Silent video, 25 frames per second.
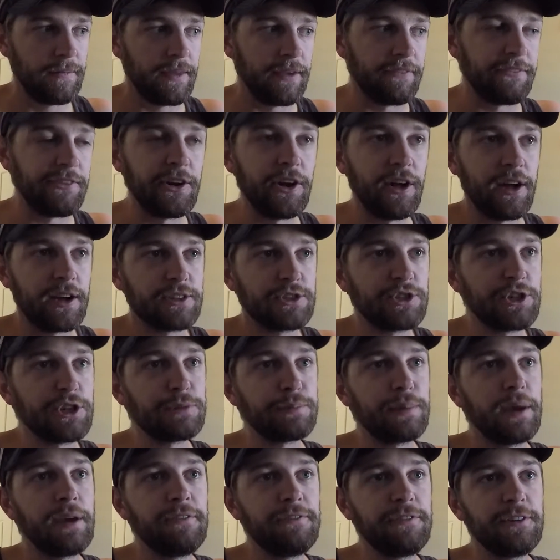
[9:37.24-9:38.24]
I feel like
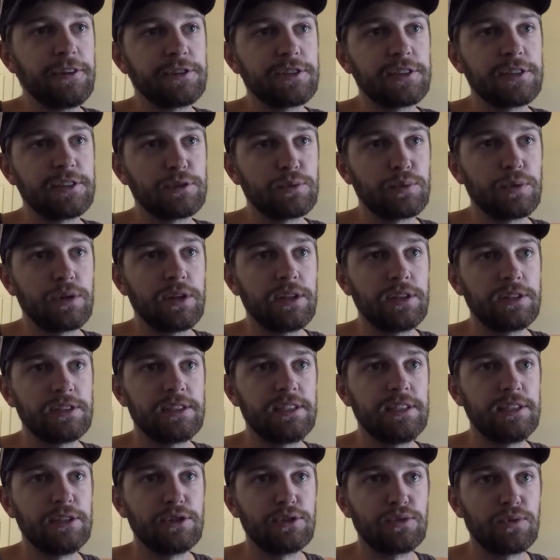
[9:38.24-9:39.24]
jerkbait fishing is one of those
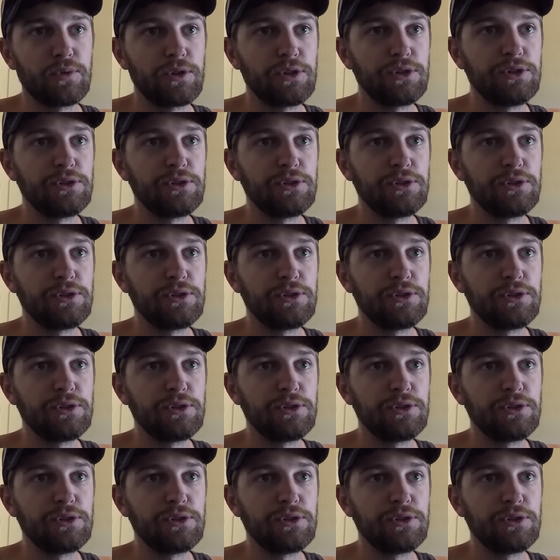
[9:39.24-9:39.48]
deals where